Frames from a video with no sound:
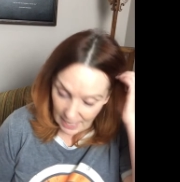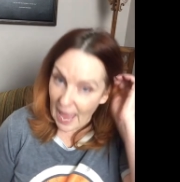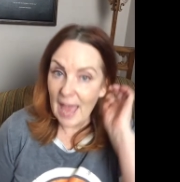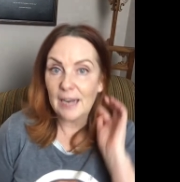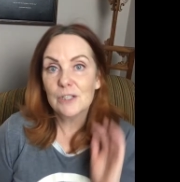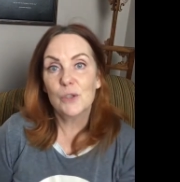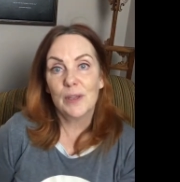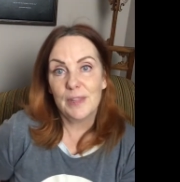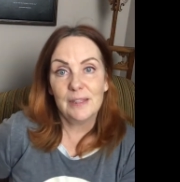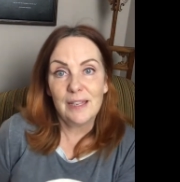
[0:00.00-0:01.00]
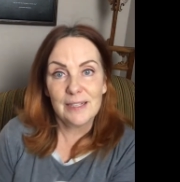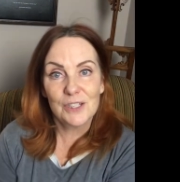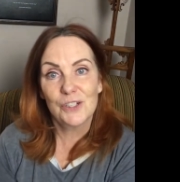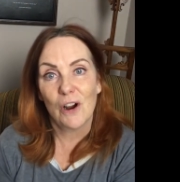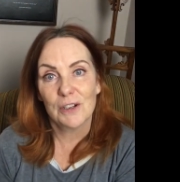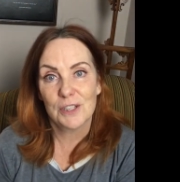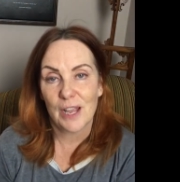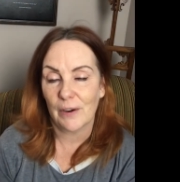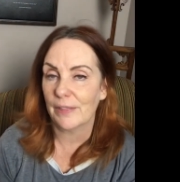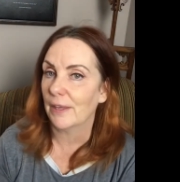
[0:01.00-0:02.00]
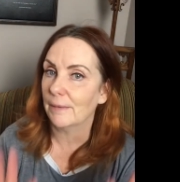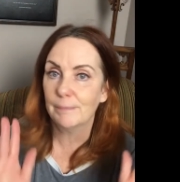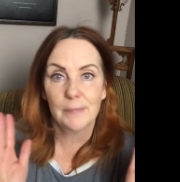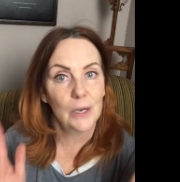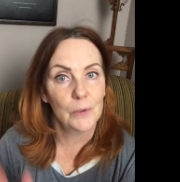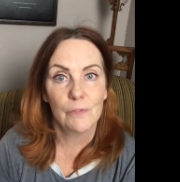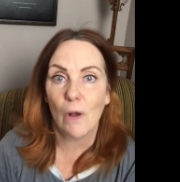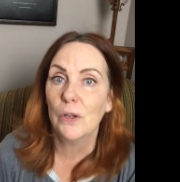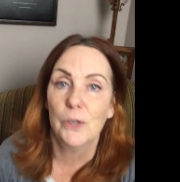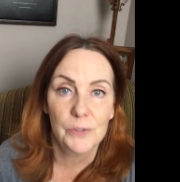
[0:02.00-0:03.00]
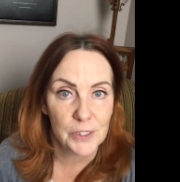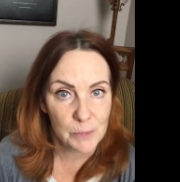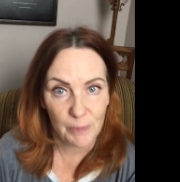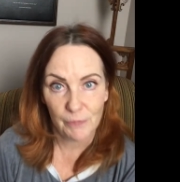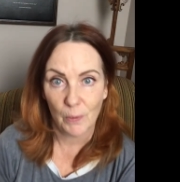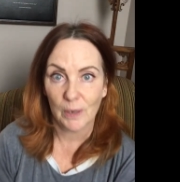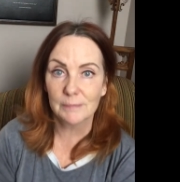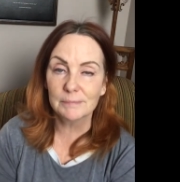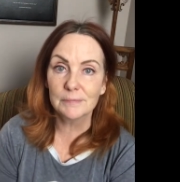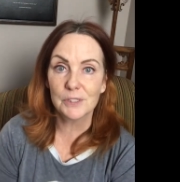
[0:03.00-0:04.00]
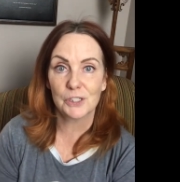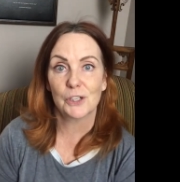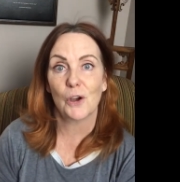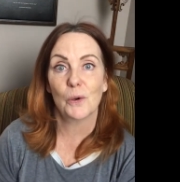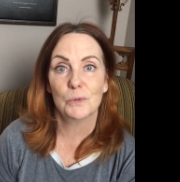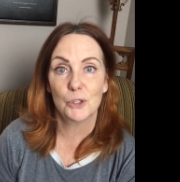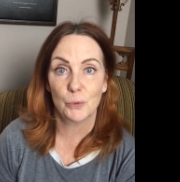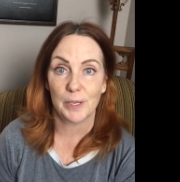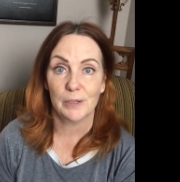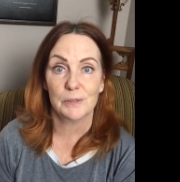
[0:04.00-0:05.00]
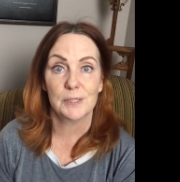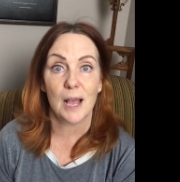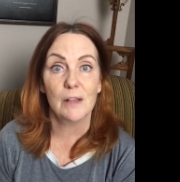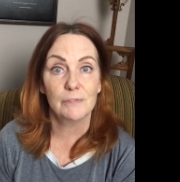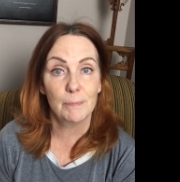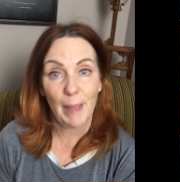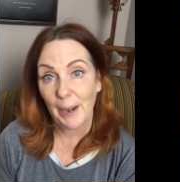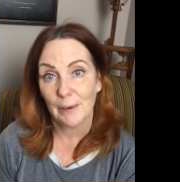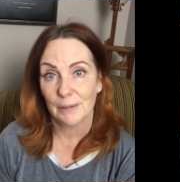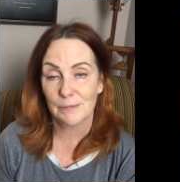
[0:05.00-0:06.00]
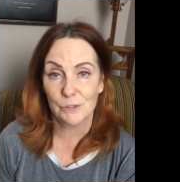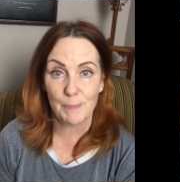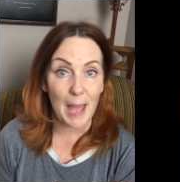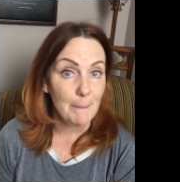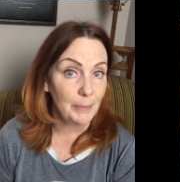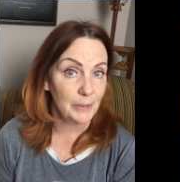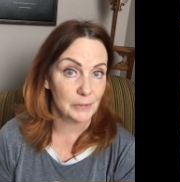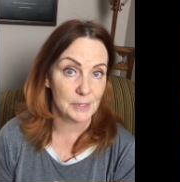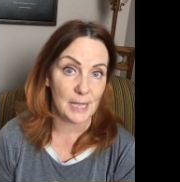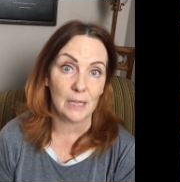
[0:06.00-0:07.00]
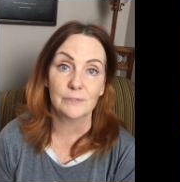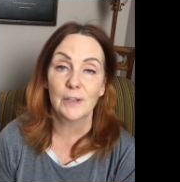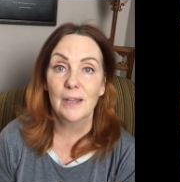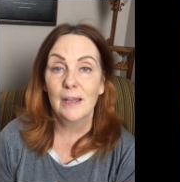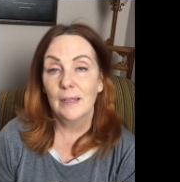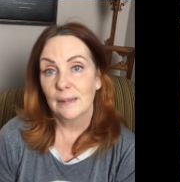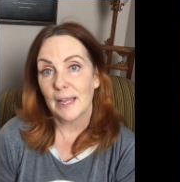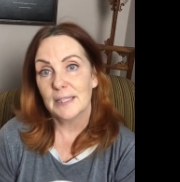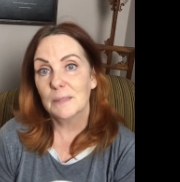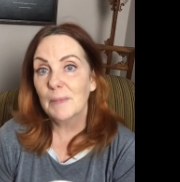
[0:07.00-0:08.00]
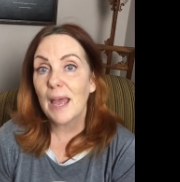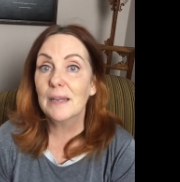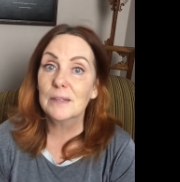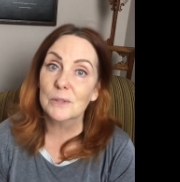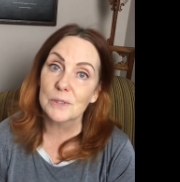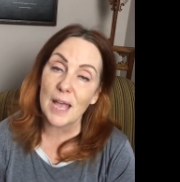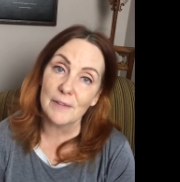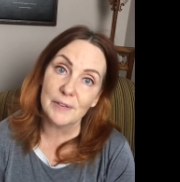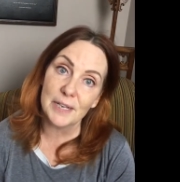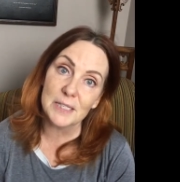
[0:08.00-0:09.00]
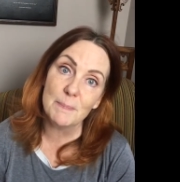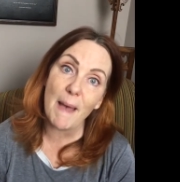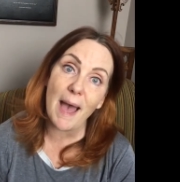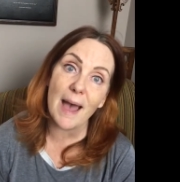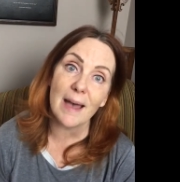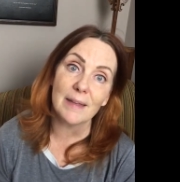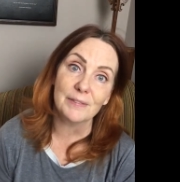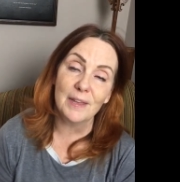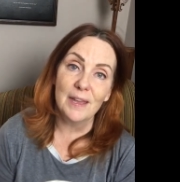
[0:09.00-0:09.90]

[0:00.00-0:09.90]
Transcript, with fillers: And so I think that it starts there, and I think you know you've all heard this before, so treat yourself better, pamper yourself, light some candles, have a nice bath,